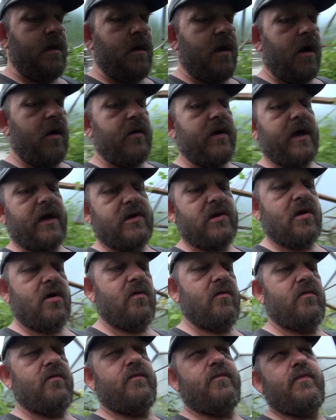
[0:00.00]
Okay,
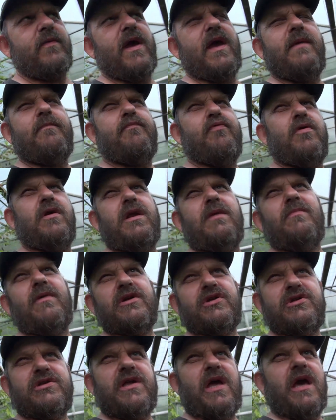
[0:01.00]
so it pretty
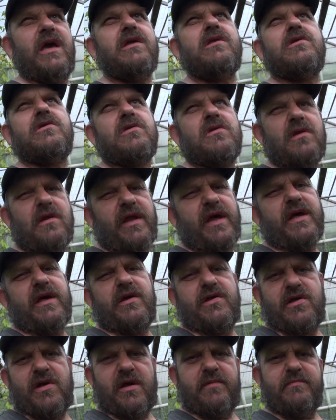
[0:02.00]
much tastes like a
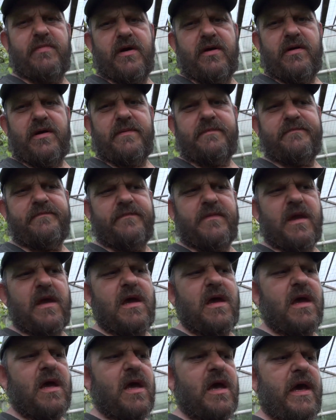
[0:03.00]
Sunberry,
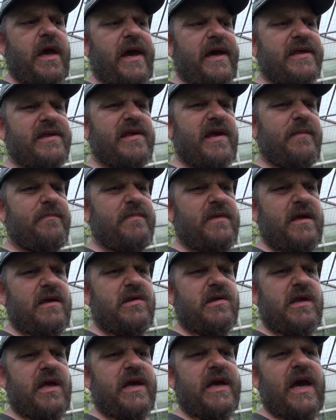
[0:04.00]
except
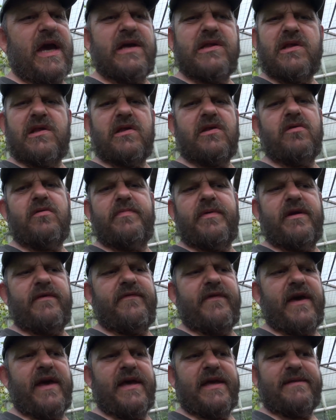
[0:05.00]
this thing has a little bit of
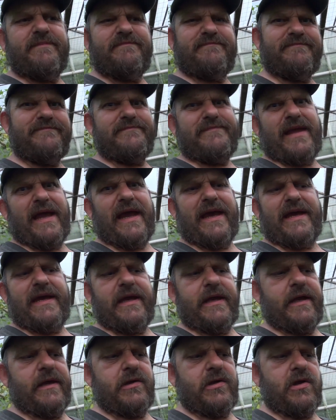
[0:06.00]
a
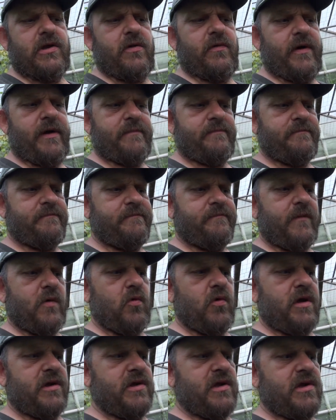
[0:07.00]
tanginess to it.
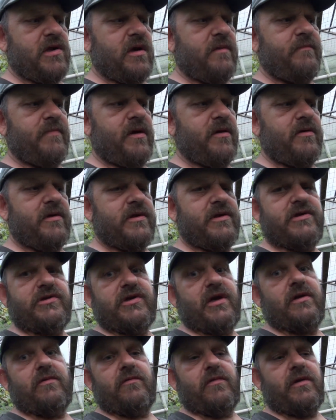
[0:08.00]
Whereas the Sunberries
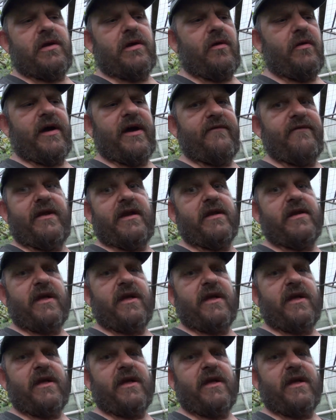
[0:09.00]
generally don't have any